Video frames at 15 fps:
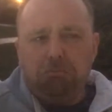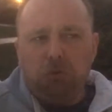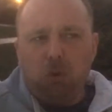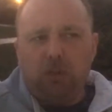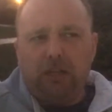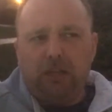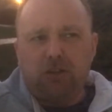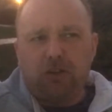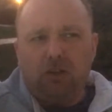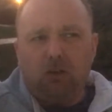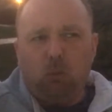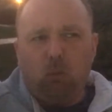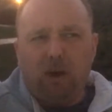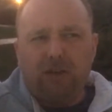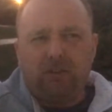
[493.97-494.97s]
okay,
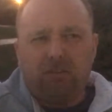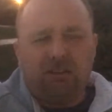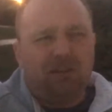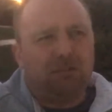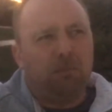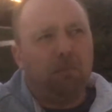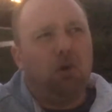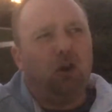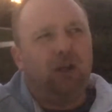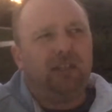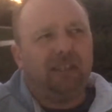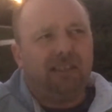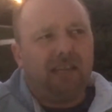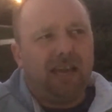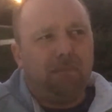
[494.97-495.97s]
Jungle, why do you say it's a
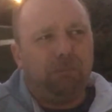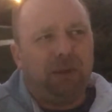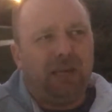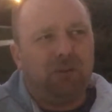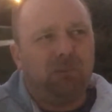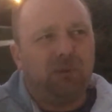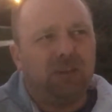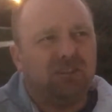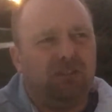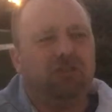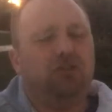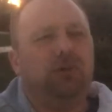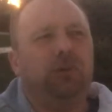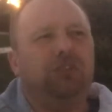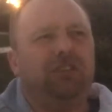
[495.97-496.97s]
marketing campaign when it's
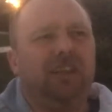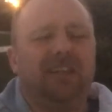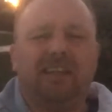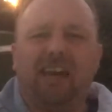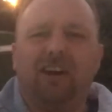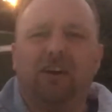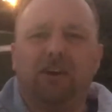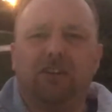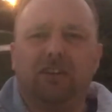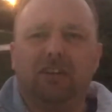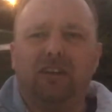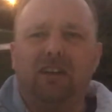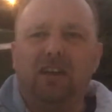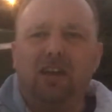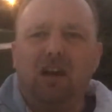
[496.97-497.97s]
introducing a
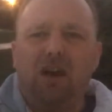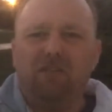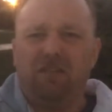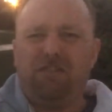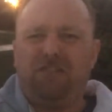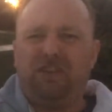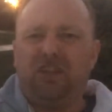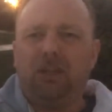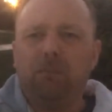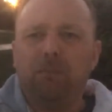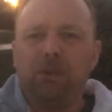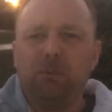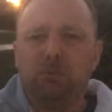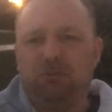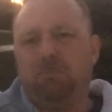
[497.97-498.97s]
character of a
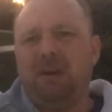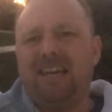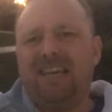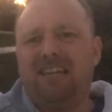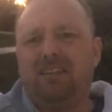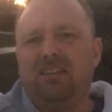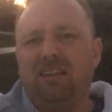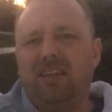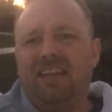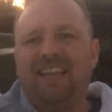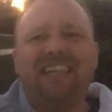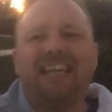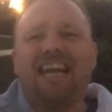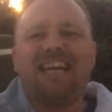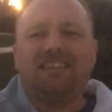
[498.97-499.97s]
film that was made
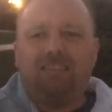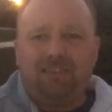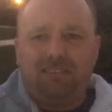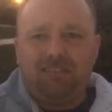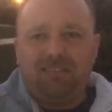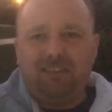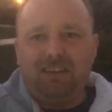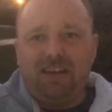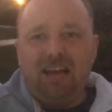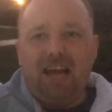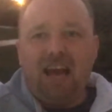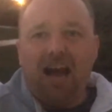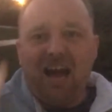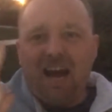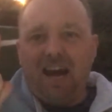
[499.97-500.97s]
in the 80s?
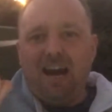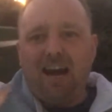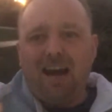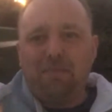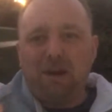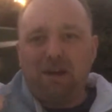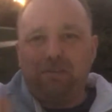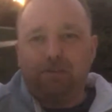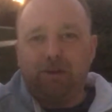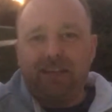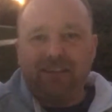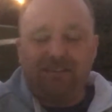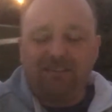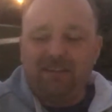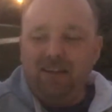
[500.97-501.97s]
Aha, my
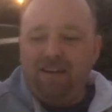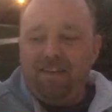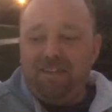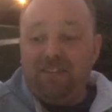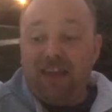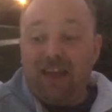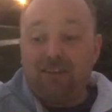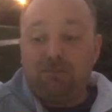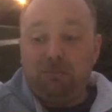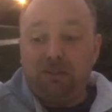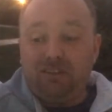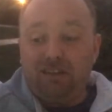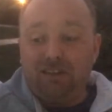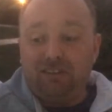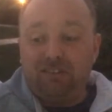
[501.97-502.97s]
friends. That is
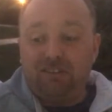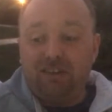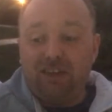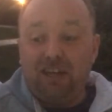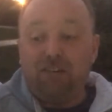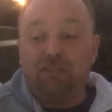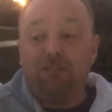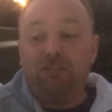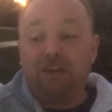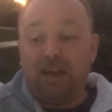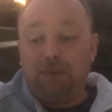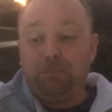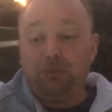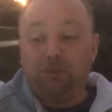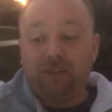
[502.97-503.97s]
because in
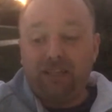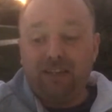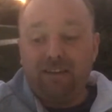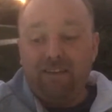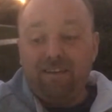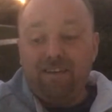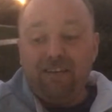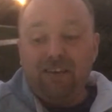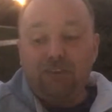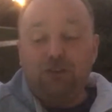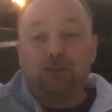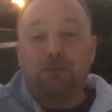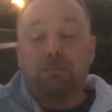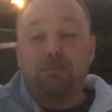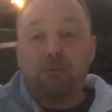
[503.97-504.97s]
February
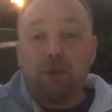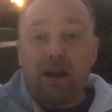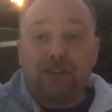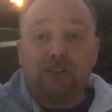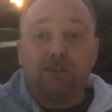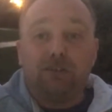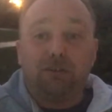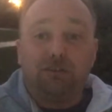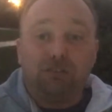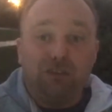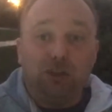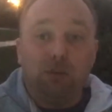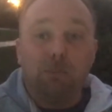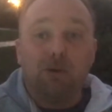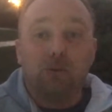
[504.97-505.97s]
there's a Predator
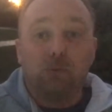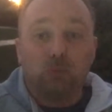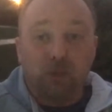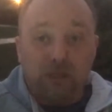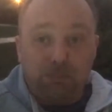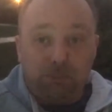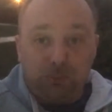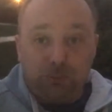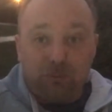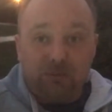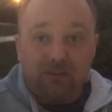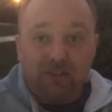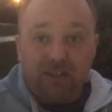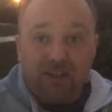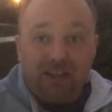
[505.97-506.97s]
film reboot.